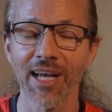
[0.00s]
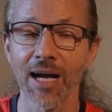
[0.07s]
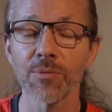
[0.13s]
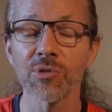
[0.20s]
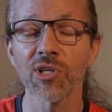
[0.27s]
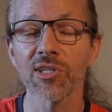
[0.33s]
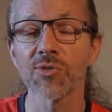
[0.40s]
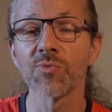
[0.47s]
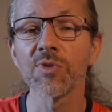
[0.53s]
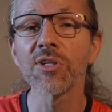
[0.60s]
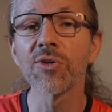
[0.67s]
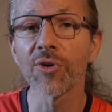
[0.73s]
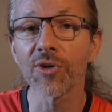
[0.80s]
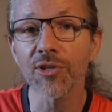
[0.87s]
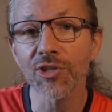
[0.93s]
I'm just
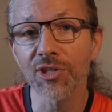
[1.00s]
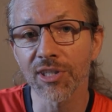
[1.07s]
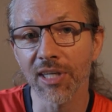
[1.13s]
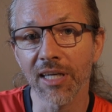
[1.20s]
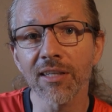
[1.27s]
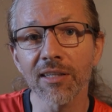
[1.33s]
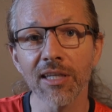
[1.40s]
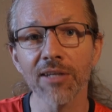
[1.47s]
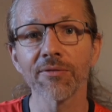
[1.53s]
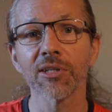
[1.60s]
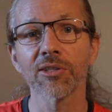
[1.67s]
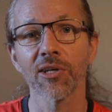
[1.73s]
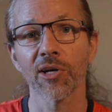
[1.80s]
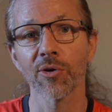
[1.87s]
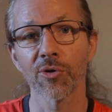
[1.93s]
regurgitating
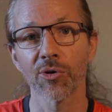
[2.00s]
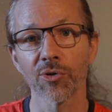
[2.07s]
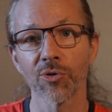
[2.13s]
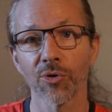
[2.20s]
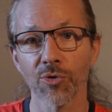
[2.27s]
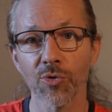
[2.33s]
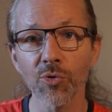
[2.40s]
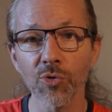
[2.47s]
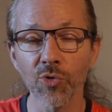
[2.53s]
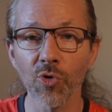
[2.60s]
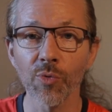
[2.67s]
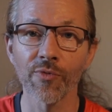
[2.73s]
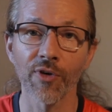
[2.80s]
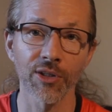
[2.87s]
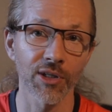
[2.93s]
what I heard on
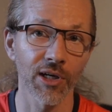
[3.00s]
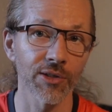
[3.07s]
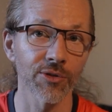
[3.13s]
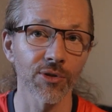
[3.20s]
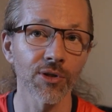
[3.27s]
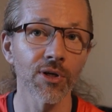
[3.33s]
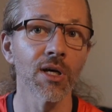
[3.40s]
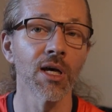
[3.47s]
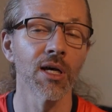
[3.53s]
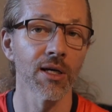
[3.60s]
YouTube, what other